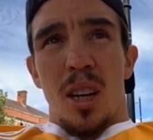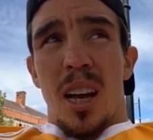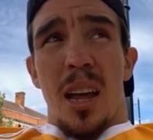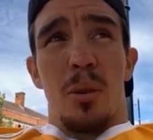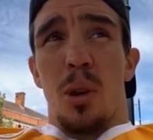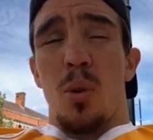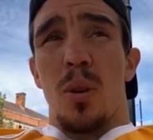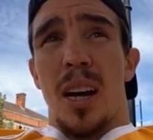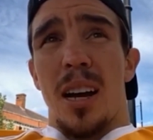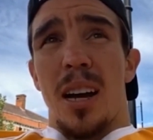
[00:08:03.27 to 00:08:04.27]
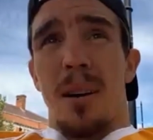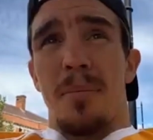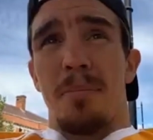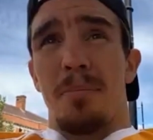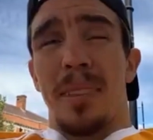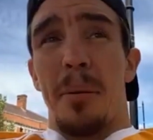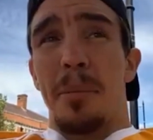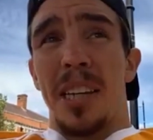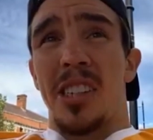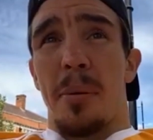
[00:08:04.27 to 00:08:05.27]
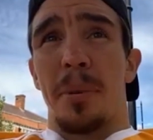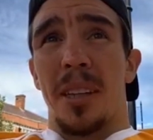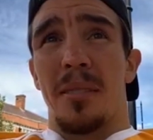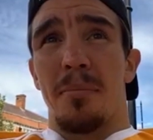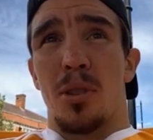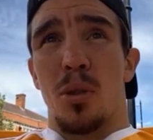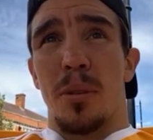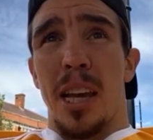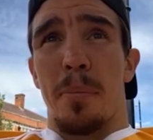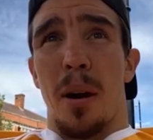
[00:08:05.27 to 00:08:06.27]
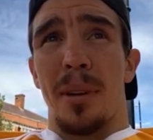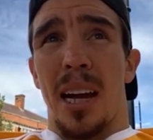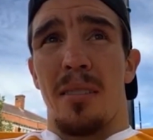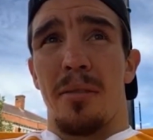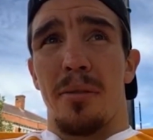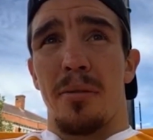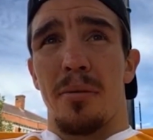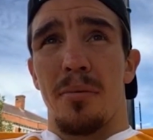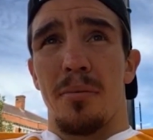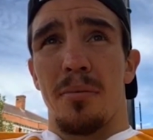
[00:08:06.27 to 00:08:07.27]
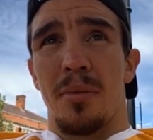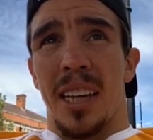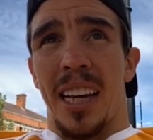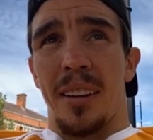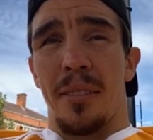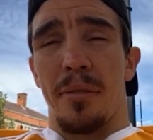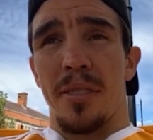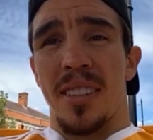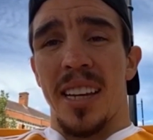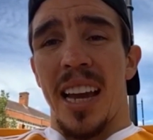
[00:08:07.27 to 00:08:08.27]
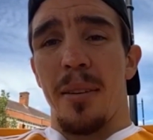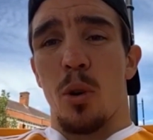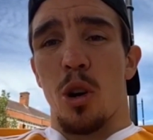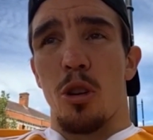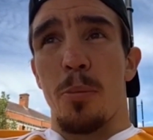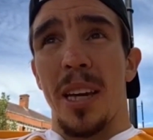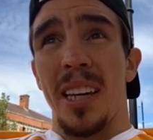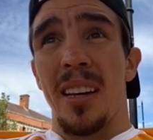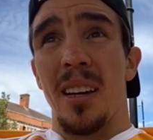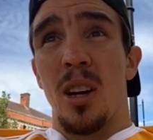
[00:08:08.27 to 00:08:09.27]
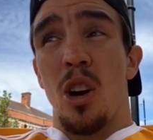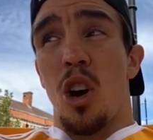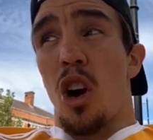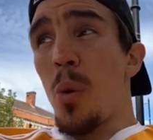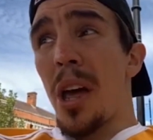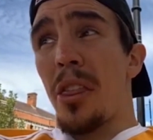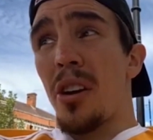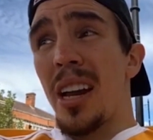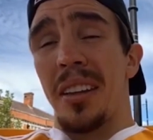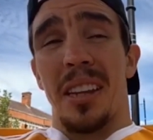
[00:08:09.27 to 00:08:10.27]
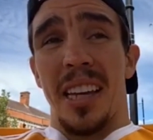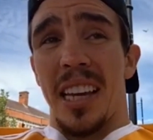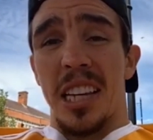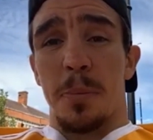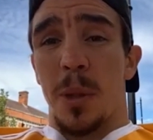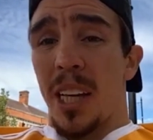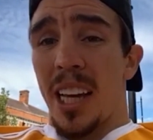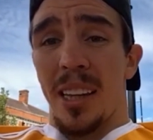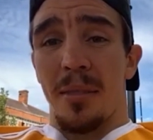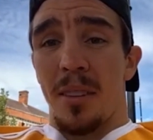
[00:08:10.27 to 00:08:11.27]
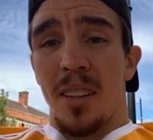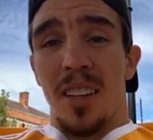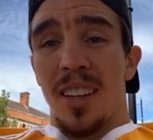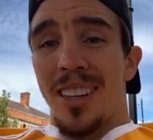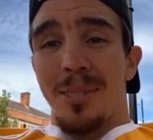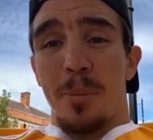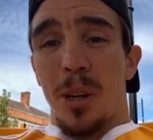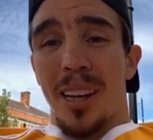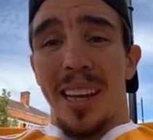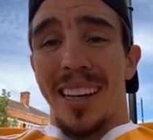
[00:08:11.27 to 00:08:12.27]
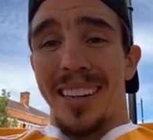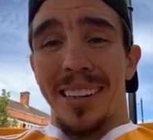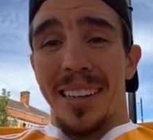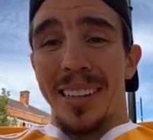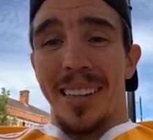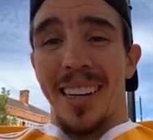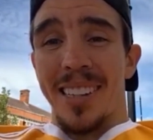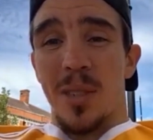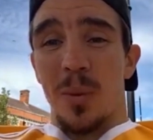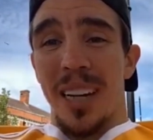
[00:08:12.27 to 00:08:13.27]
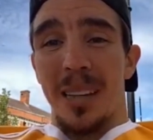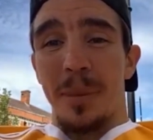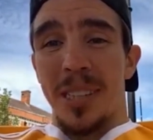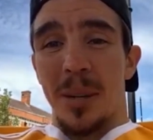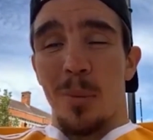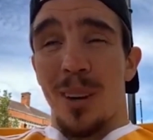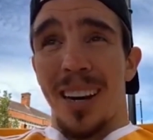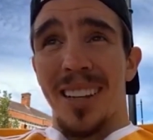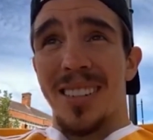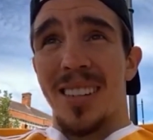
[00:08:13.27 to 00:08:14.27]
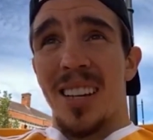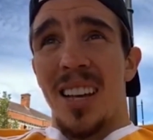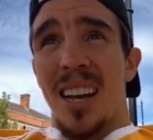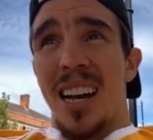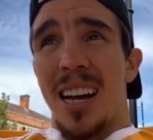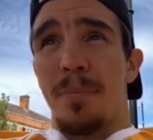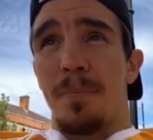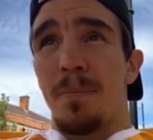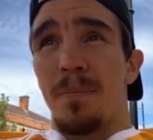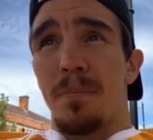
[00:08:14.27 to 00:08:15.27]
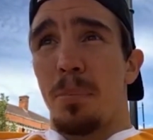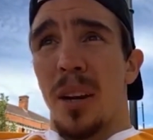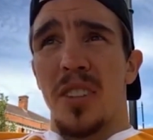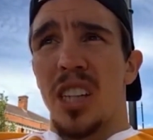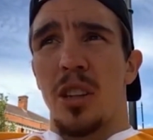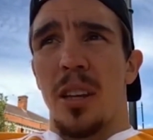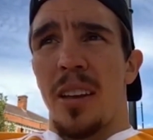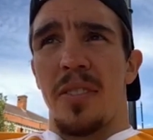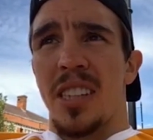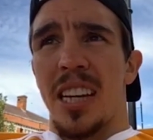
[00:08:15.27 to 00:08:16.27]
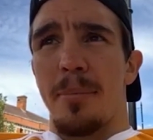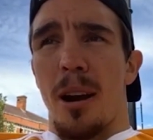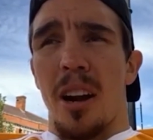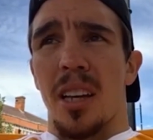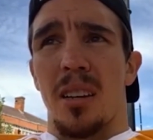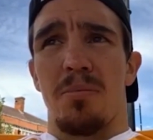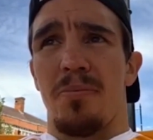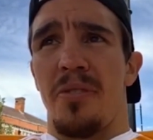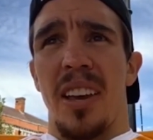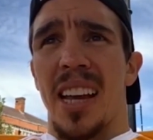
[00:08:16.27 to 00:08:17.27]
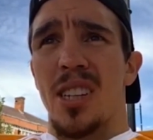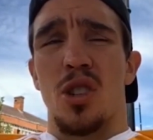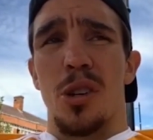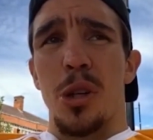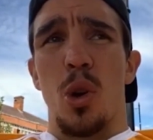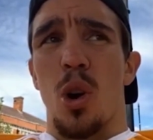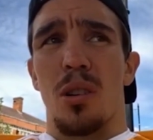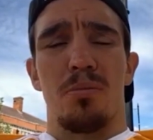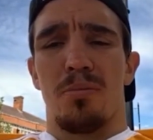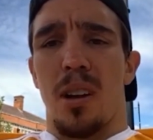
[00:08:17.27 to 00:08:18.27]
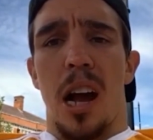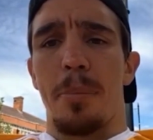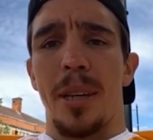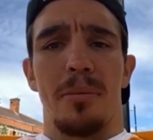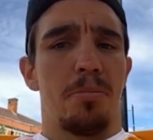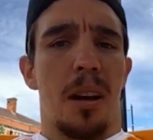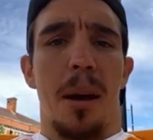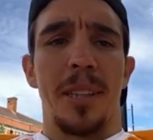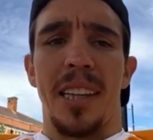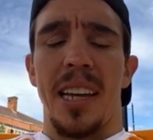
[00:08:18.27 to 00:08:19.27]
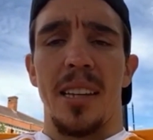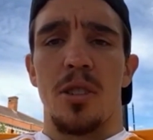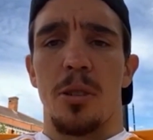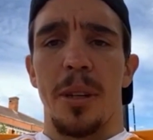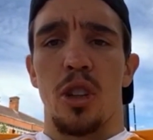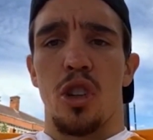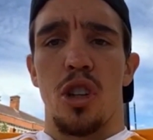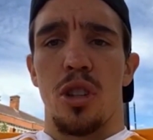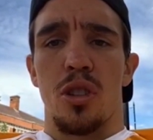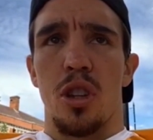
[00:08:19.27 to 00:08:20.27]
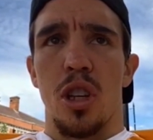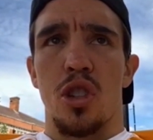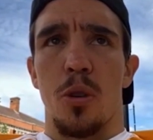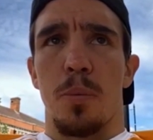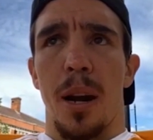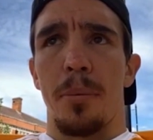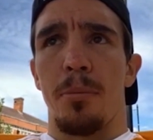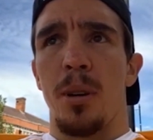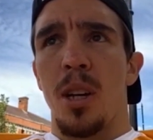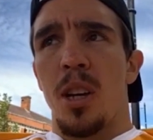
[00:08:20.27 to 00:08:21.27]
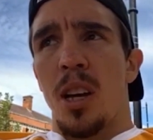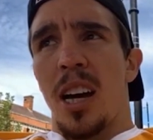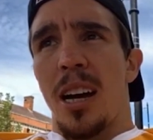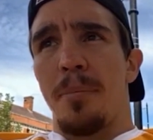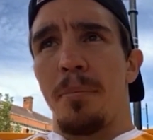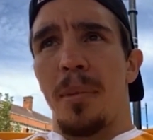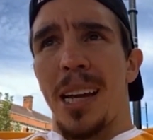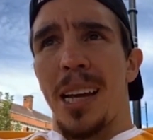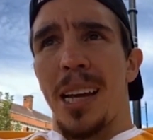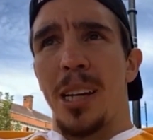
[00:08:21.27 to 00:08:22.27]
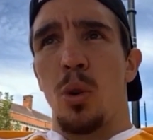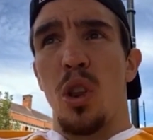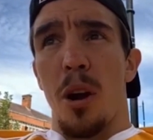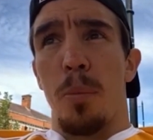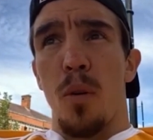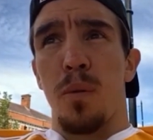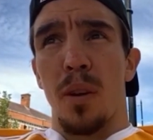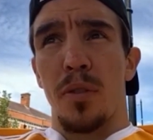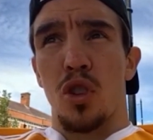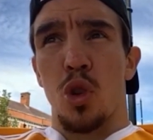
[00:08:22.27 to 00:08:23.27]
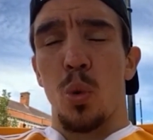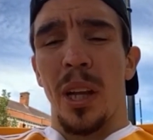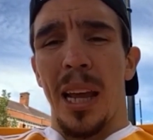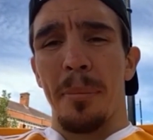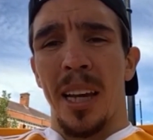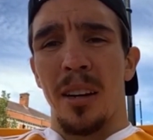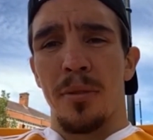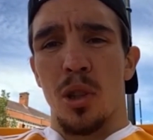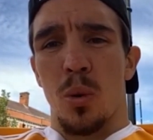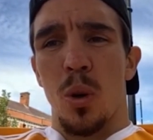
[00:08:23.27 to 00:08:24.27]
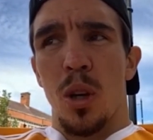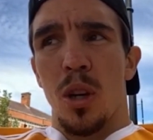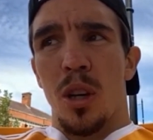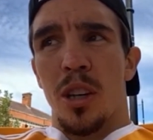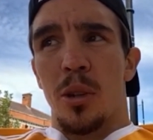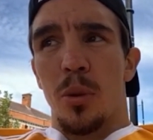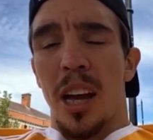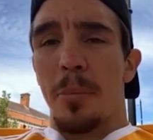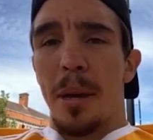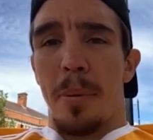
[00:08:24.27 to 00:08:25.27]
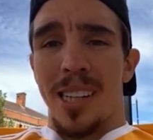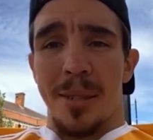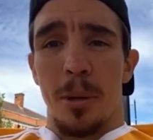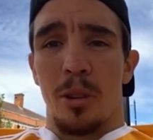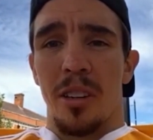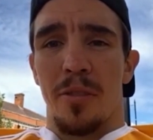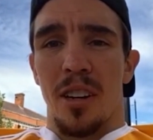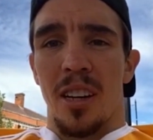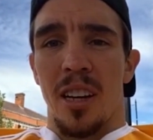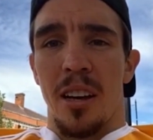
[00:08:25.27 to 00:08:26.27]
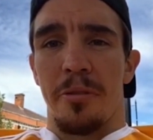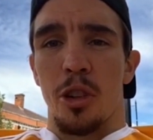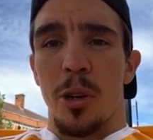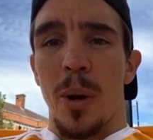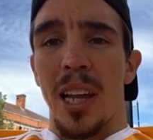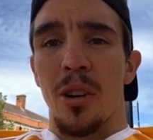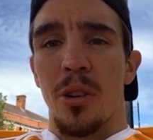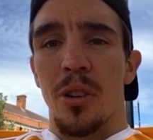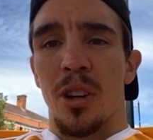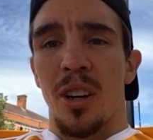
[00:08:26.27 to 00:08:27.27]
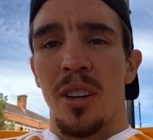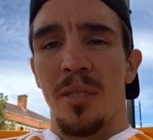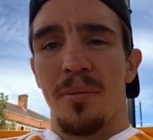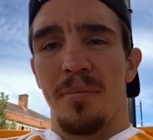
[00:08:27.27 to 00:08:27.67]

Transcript: I don't know. They'll be the champion, so they'll probably have the kind of say where it'll be, or whether or not the ESPN money can sway it to be somewhere else. But if it's in America, Vegas or New York, happy days. You know, it's no problem. I know they're both with Showtime, kind of, so you know that could be a possibility for a Fury Wilder undercard.